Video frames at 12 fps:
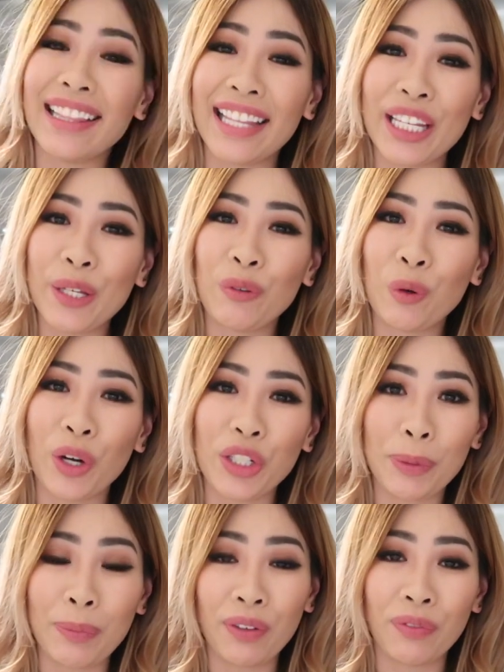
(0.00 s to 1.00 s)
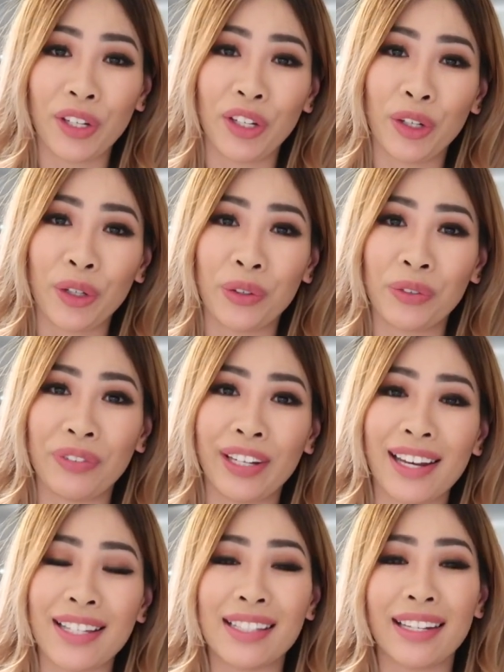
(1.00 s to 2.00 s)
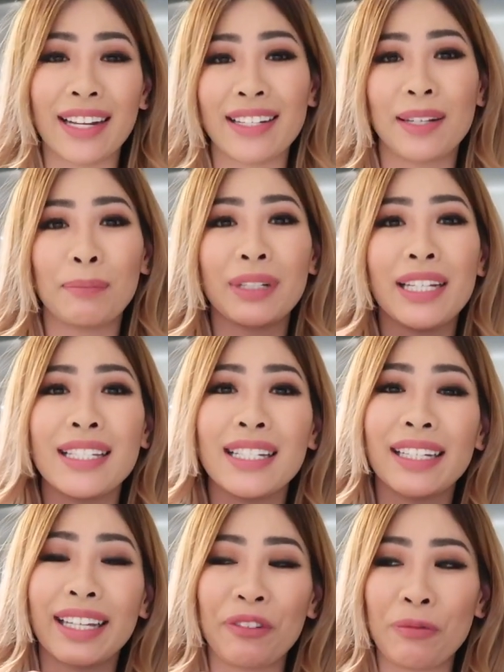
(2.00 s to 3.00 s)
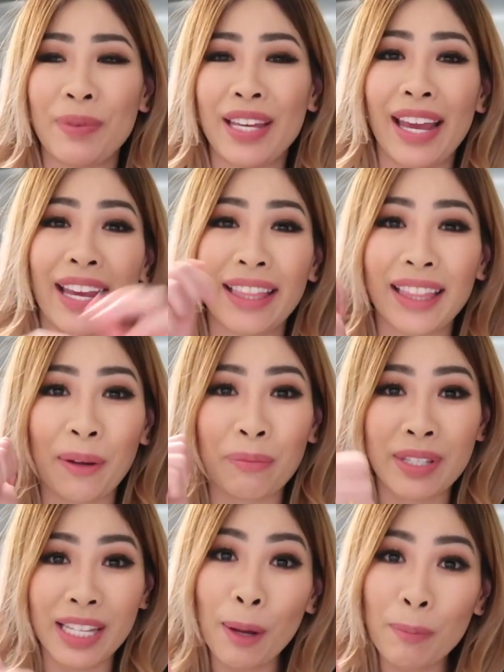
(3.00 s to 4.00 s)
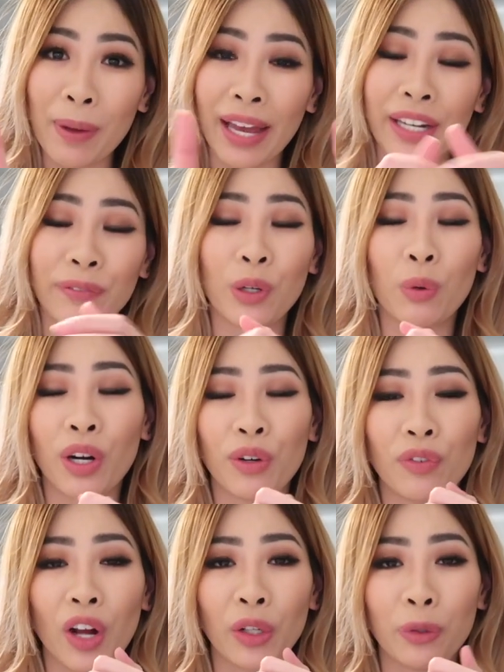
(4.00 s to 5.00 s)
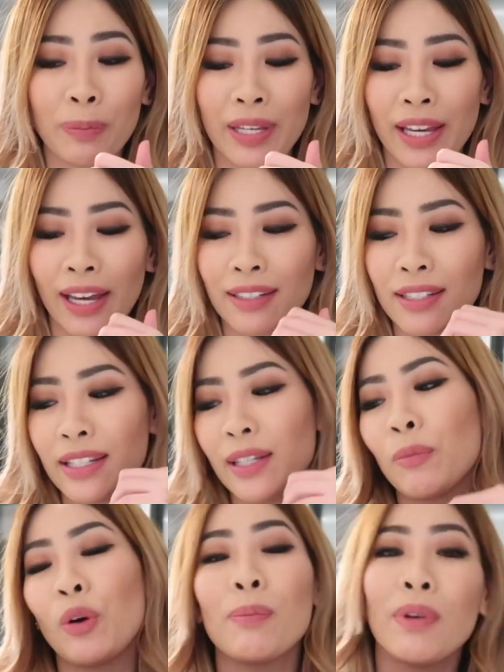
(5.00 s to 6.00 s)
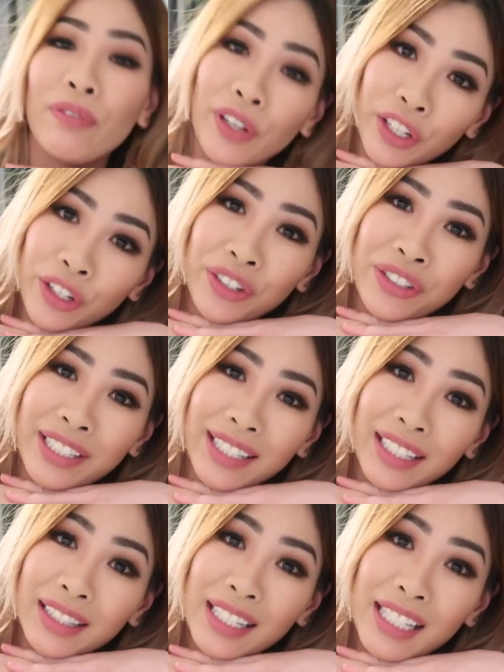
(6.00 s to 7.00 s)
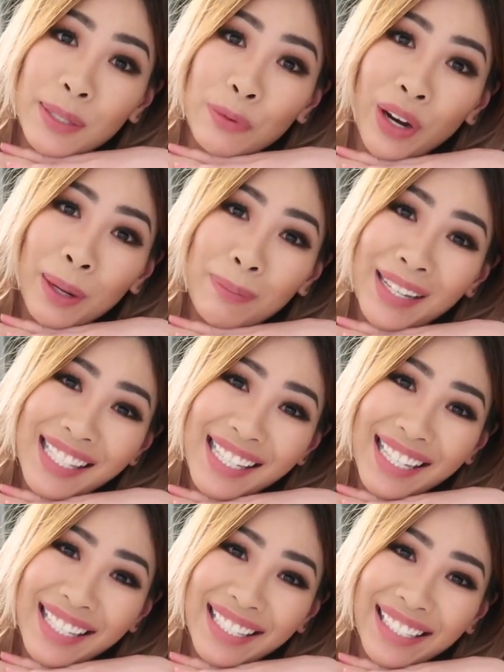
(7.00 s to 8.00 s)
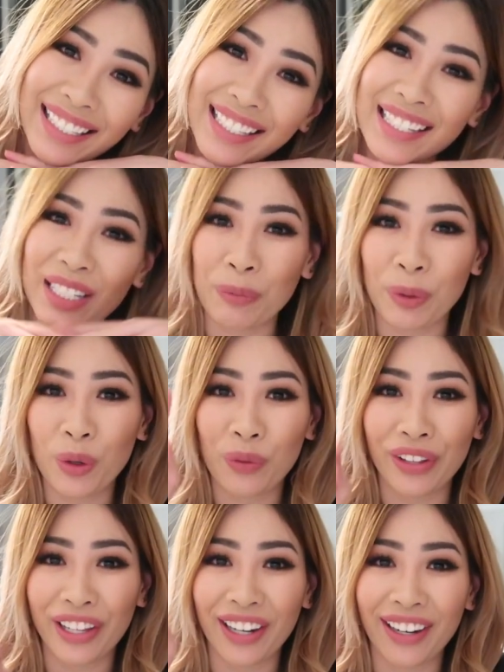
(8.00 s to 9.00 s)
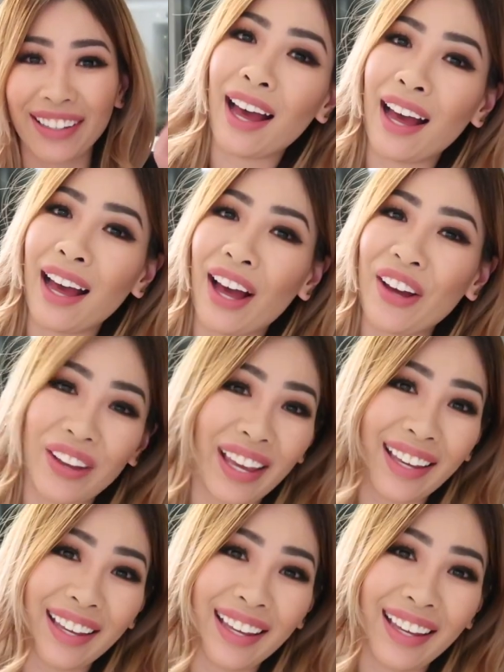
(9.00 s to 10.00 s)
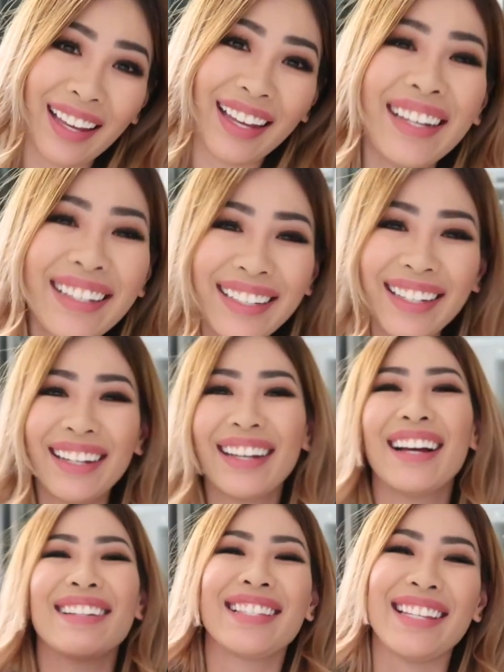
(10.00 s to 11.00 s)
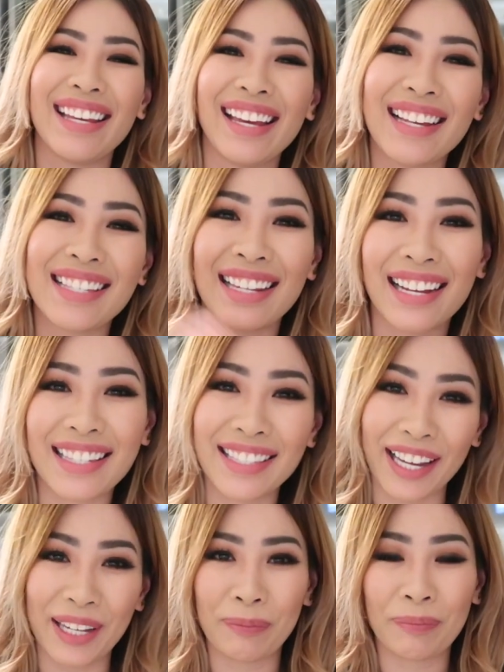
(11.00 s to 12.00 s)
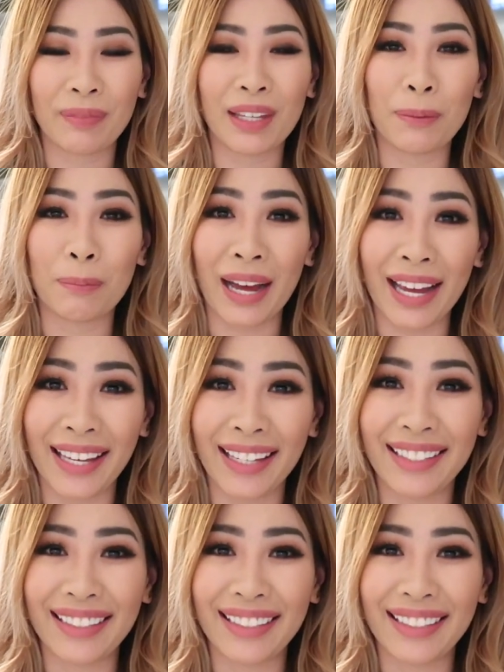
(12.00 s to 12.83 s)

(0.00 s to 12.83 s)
Thank you for watching my video. If you guys liked it, please give me a thumbs up, and if you want to follow me and see more of my videos, click the subscribe button somewhere over there. Okay. I'll see you guys next time. Bye.